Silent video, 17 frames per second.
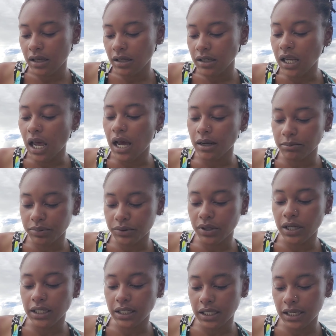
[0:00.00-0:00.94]

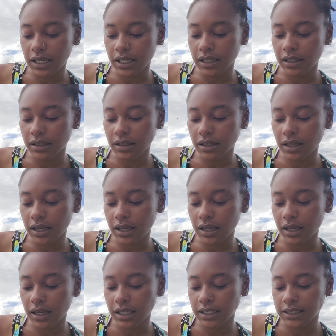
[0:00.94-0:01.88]
non-blood kin,
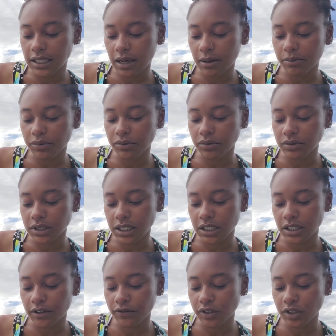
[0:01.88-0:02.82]
examples,
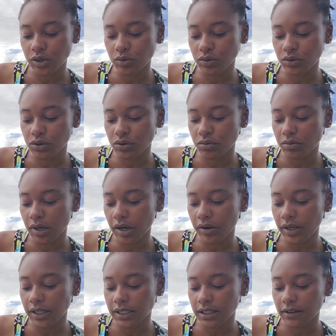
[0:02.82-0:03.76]
individuals who
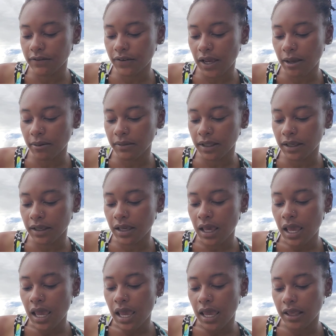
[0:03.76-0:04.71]
marry into the family
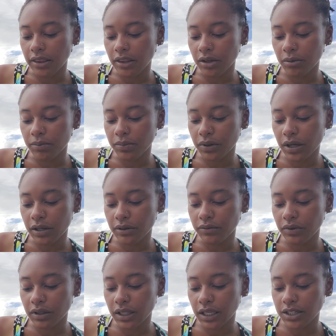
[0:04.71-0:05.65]
and their blood
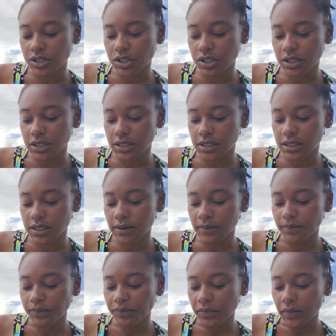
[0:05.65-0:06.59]
relations,
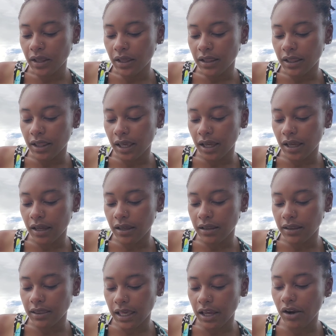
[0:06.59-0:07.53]

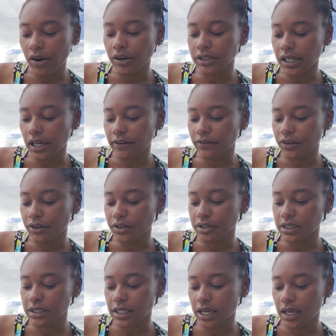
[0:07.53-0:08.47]
they are
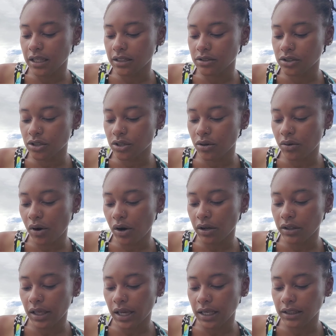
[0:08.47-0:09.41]
diverse and so
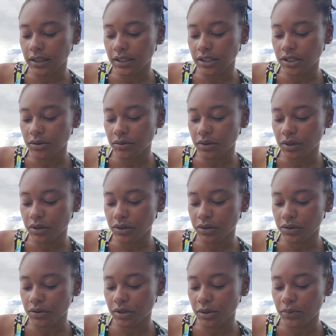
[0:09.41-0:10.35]
are likely to
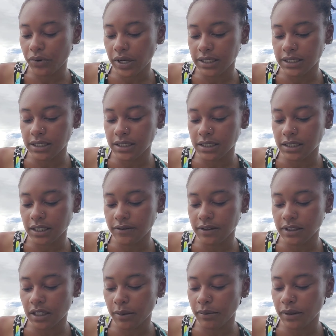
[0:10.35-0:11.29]
include the presence of
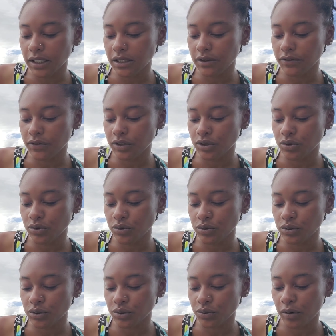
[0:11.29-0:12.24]
some
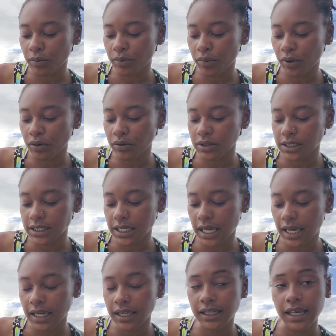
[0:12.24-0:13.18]
individuals who are both
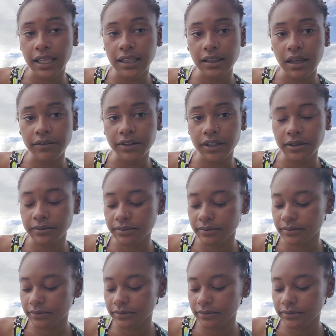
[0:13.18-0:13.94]
sane and loving.